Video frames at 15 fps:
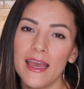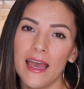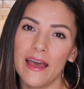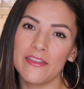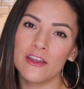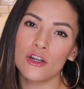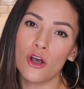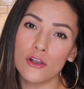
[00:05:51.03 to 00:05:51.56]

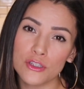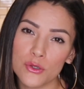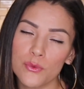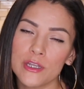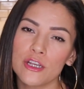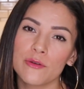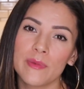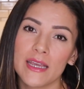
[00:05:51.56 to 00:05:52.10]
and then also
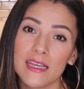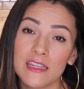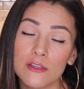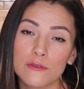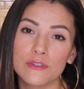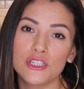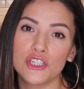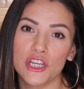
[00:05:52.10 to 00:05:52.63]
when you're making
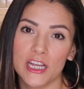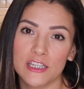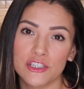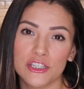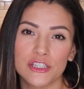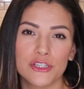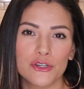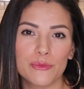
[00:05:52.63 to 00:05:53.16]
those changes,